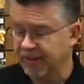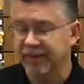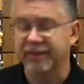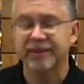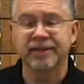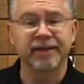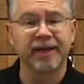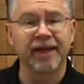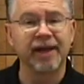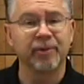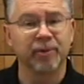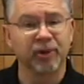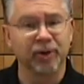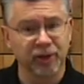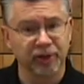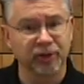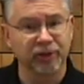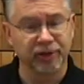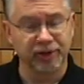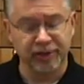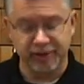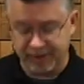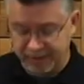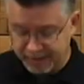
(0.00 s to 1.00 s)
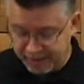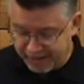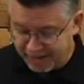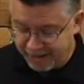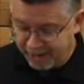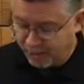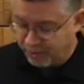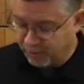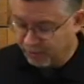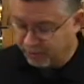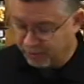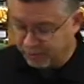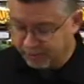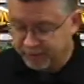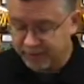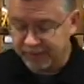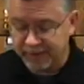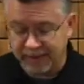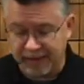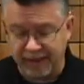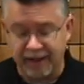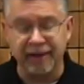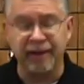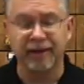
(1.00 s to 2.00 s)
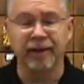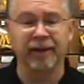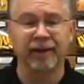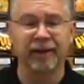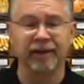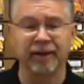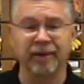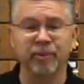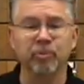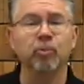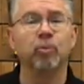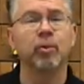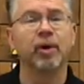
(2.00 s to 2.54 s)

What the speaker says: today we're going to learn how and